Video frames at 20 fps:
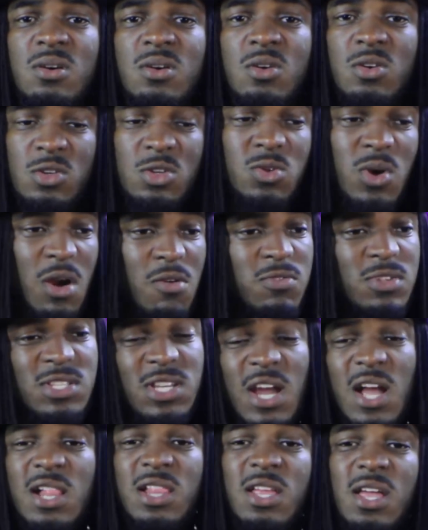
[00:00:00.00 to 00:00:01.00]
Or do I
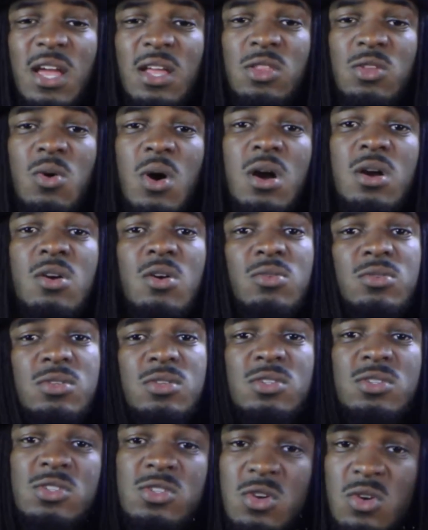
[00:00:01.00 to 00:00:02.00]
retaliate? Do I go
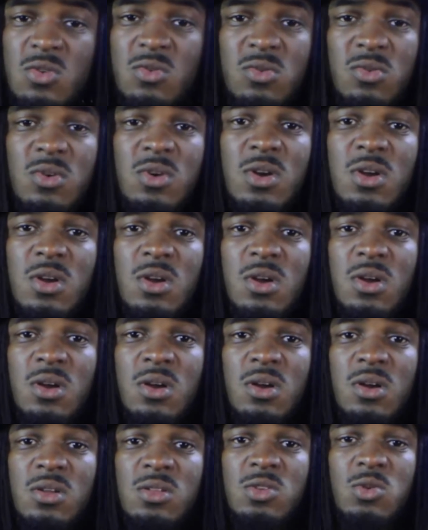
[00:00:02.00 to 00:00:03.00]
to the school?
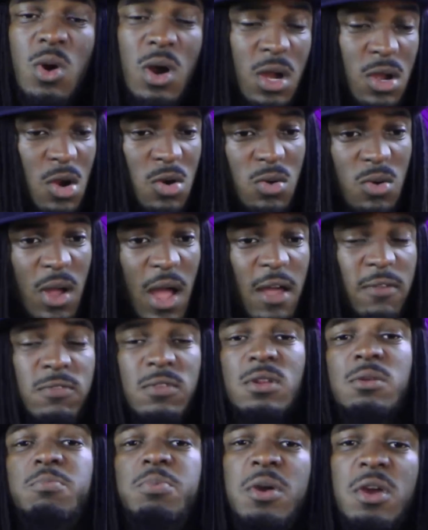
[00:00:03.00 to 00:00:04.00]
Do I go
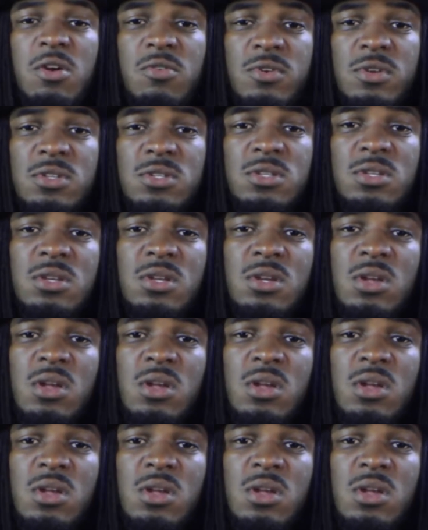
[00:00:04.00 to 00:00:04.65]
after the parents?